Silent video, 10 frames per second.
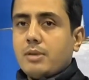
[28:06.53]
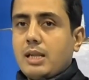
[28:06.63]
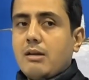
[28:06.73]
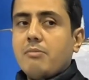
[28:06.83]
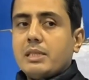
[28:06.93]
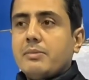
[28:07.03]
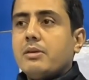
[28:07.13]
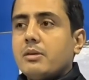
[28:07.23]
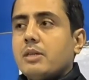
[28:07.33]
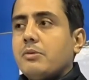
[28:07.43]
They will
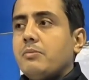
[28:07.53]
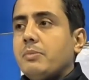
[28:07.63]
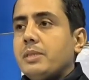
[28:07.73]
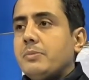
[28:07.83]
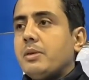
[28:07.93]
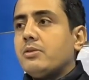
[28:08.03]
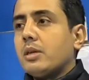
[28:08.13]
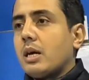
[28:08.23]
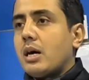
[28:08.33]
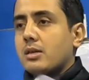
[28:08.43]
be visible to
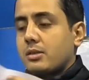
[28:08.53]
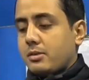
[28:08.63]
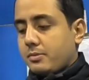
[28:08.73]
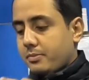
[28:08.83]
the guards.